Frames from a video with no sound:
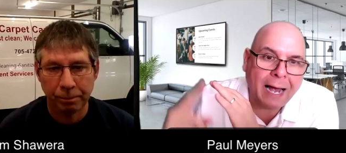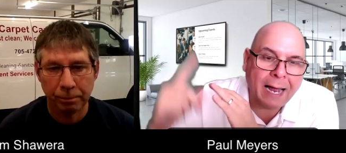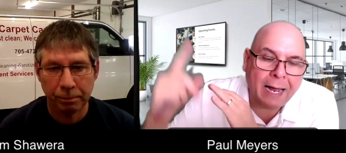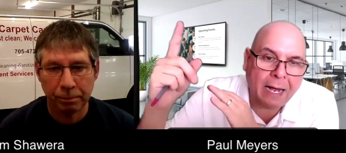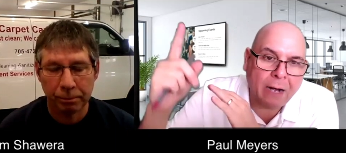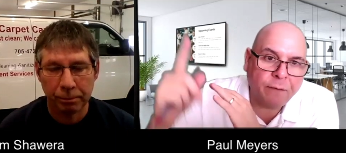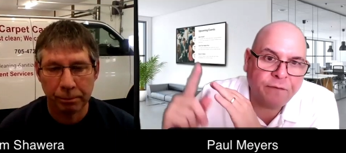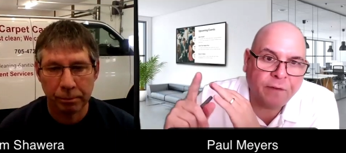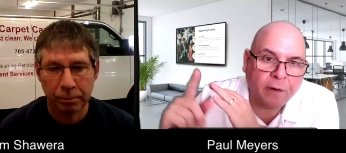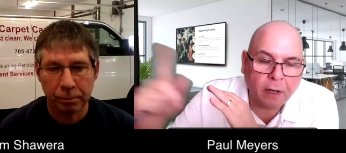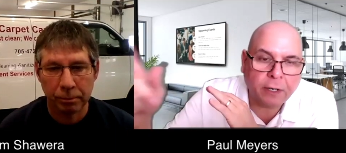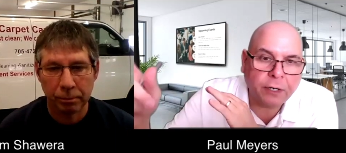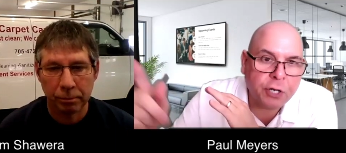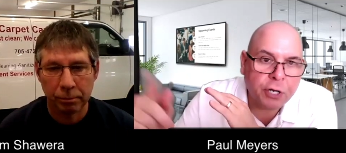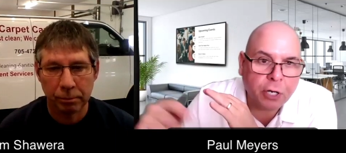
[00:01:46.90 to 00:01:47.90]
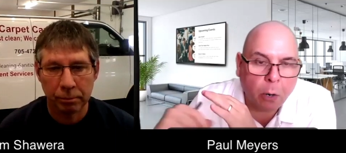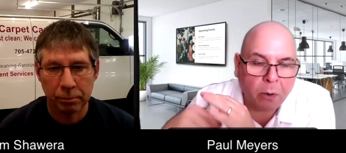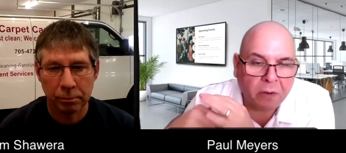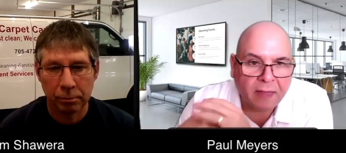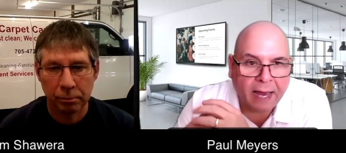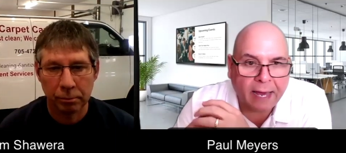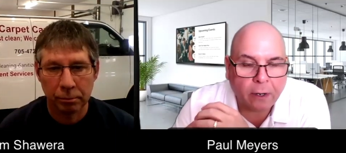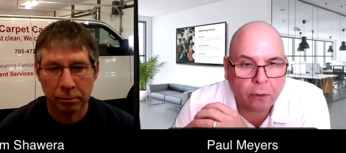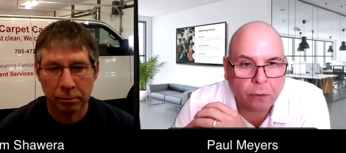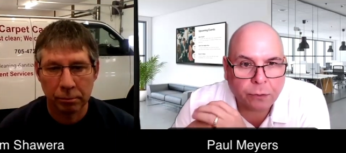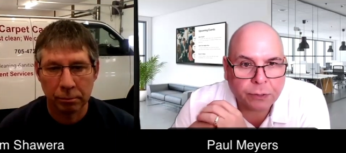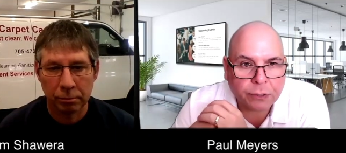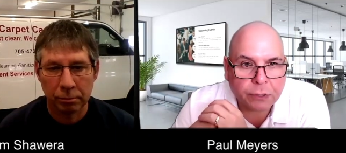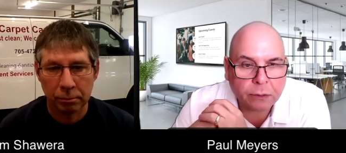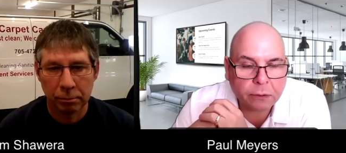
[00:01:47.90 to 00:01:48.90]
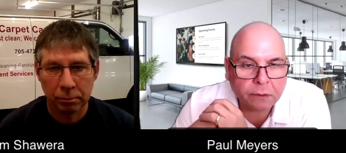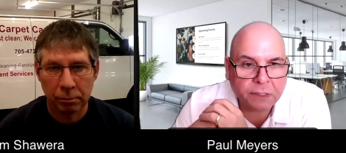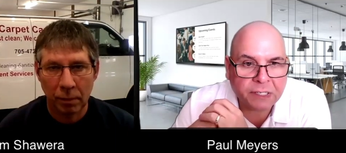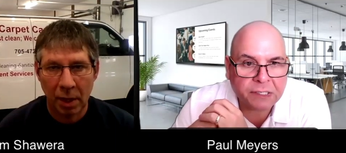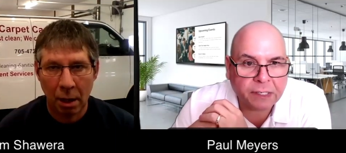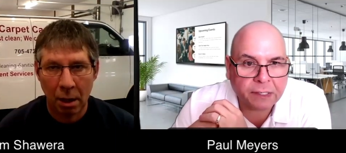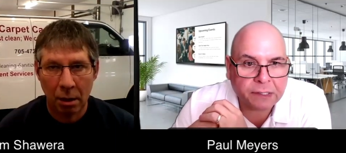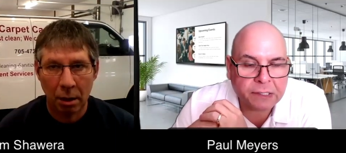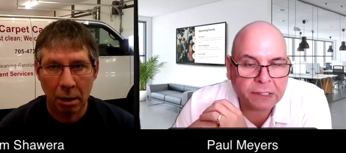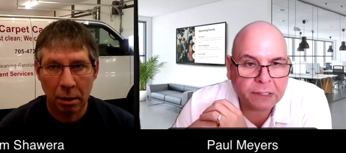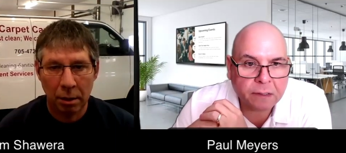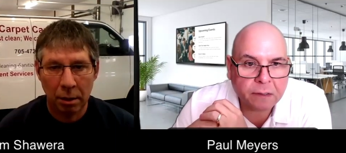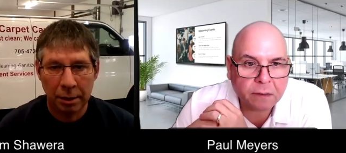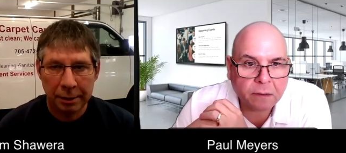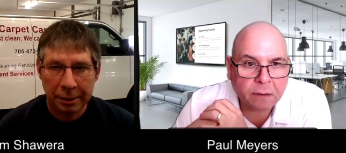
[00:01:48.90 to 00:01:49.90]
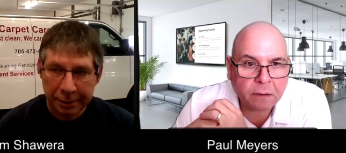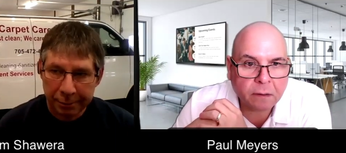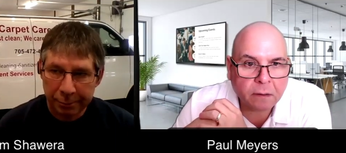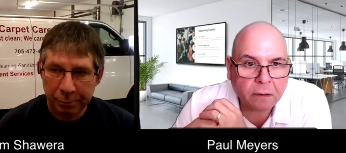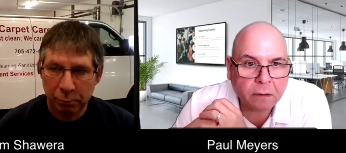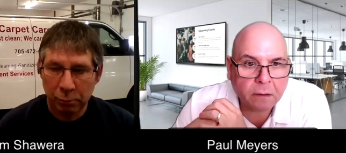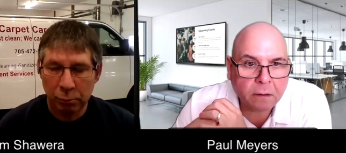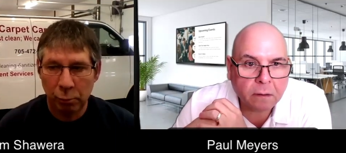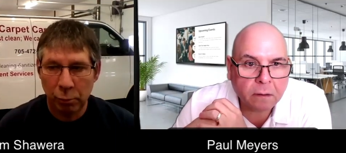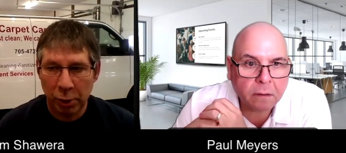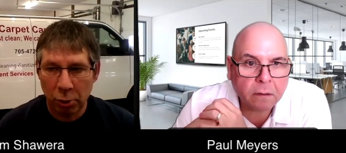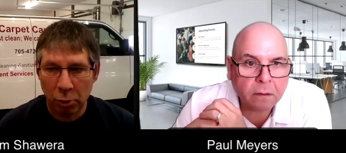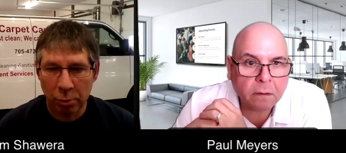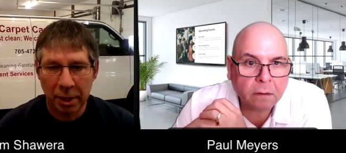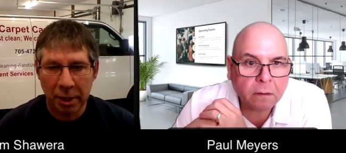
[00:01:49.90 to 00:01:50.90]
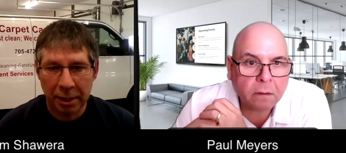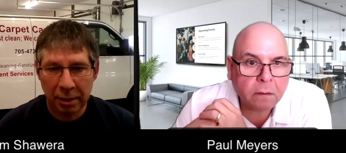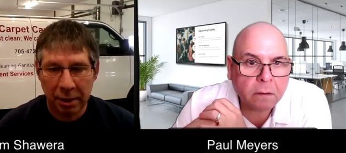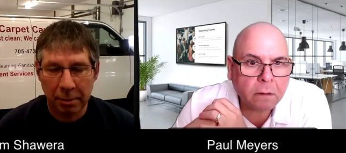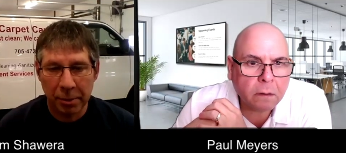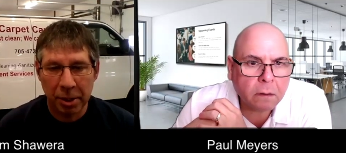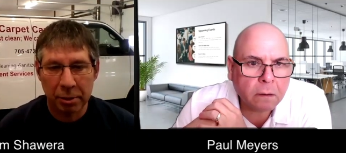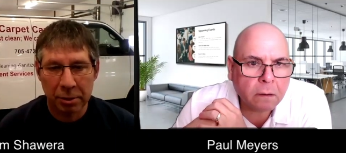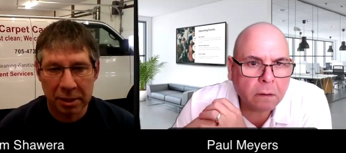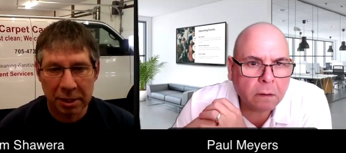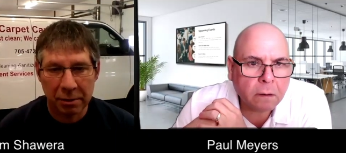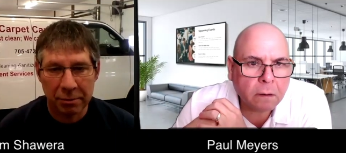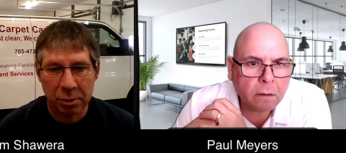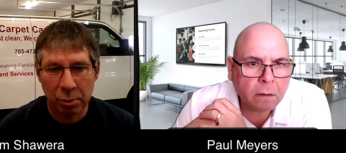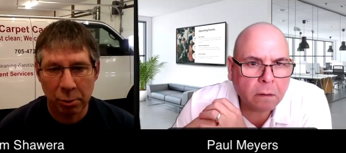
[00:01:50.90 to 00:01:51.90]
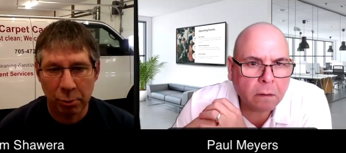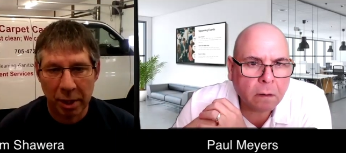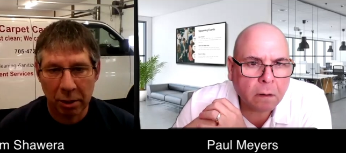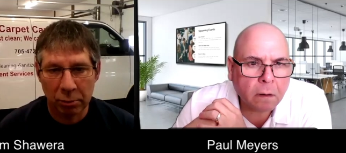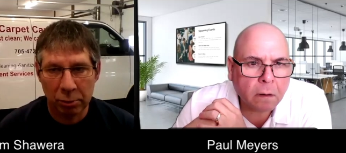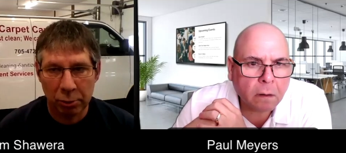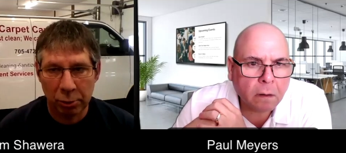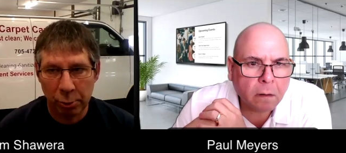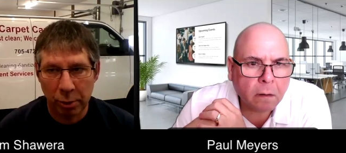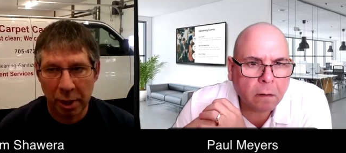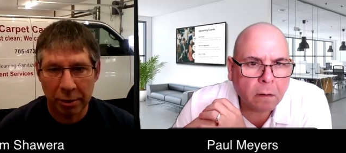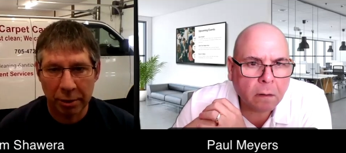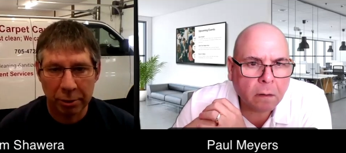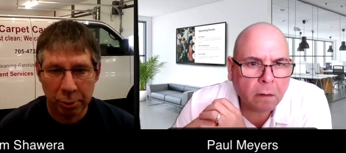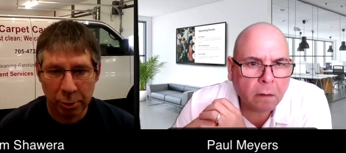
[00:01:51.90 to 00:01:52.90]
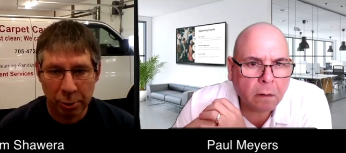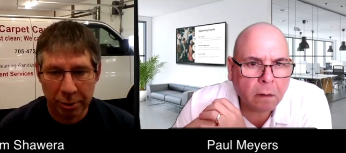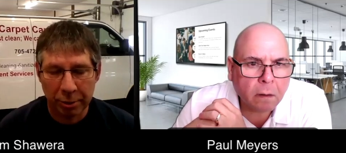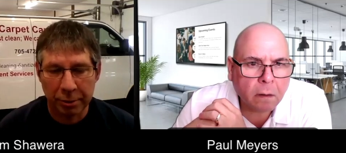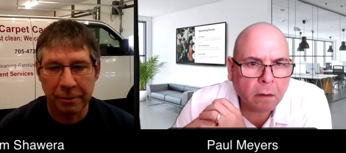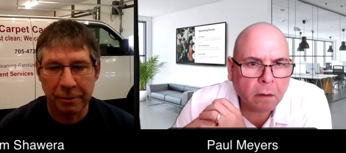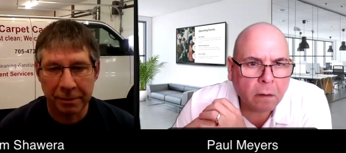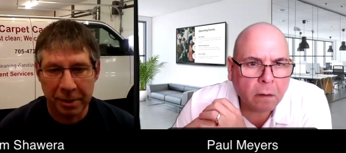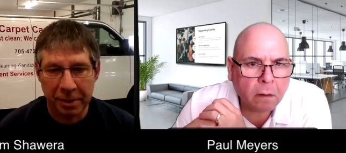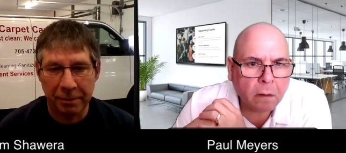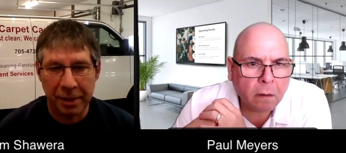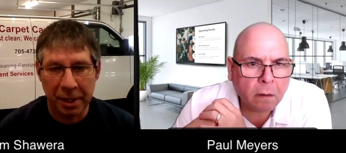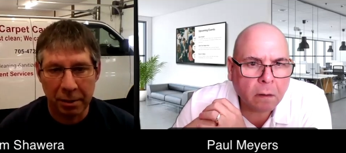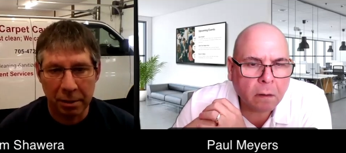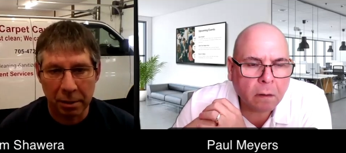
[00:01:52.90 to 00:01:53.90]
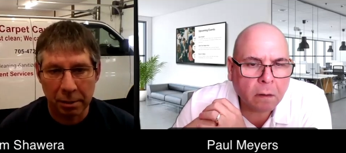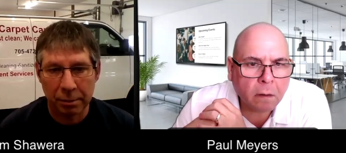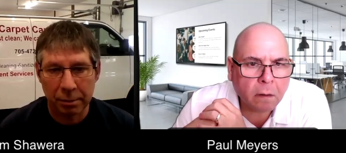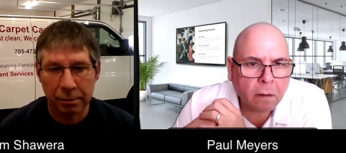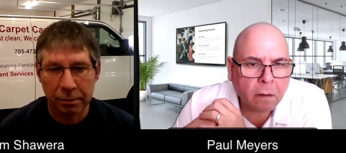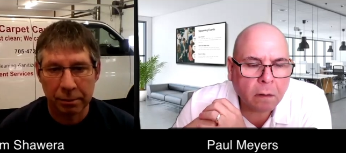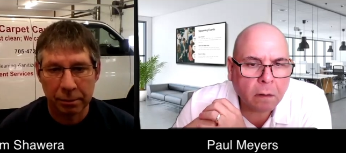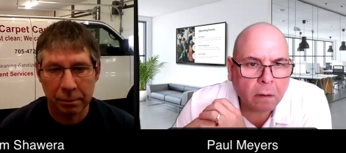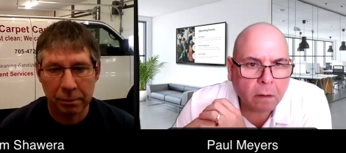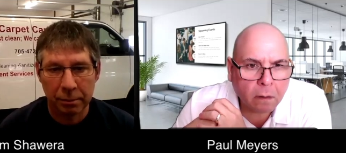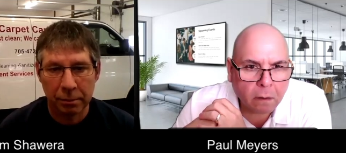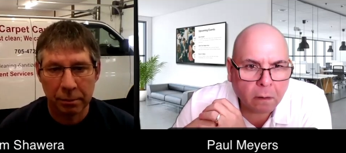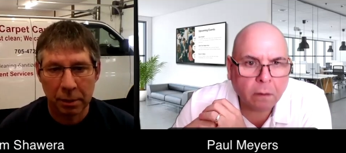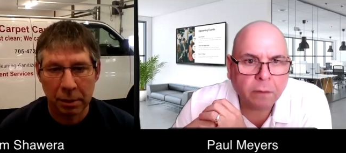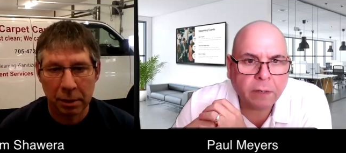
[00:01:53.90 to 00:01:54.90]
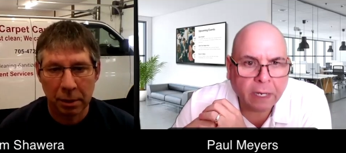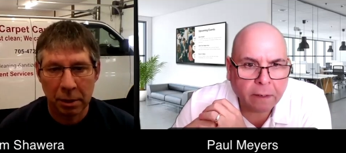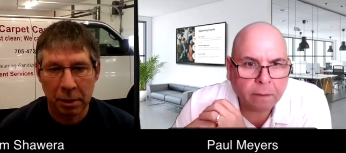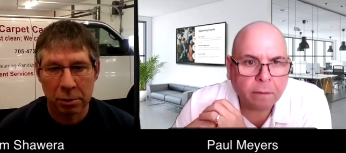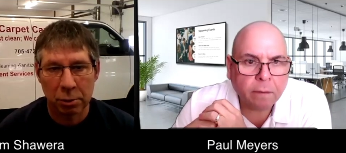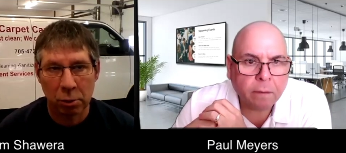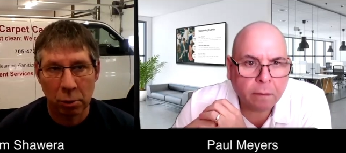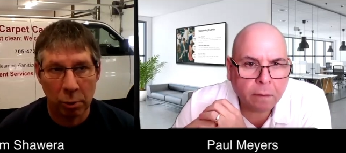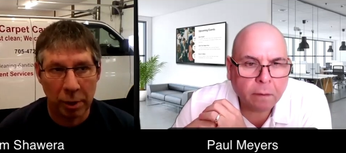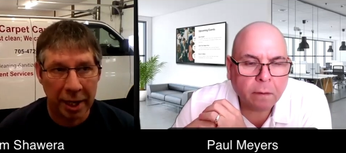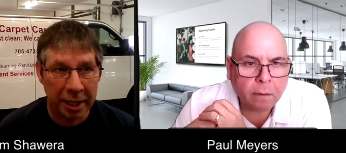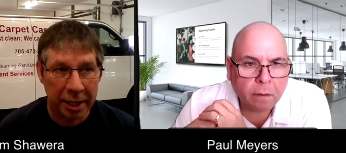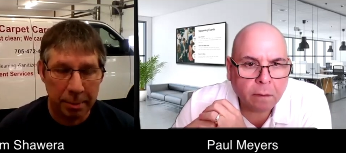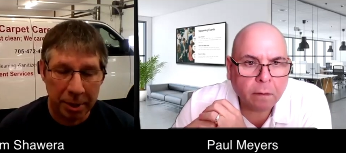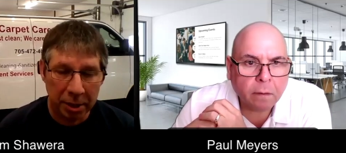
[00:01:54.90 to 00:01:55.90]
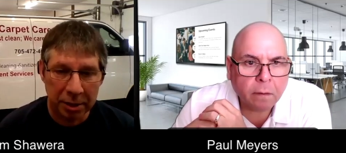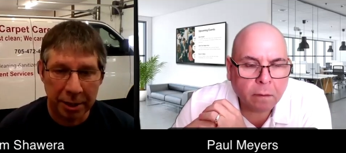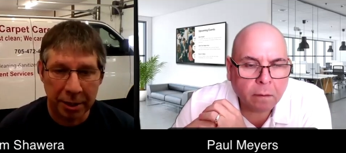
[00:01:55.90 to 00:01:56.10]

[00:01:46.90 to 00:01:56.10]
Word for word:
Speaker 1: how far can you go with that hose distance?
Speaker 2: We normally limit ourselves to around 200, 250. Okay. So any building in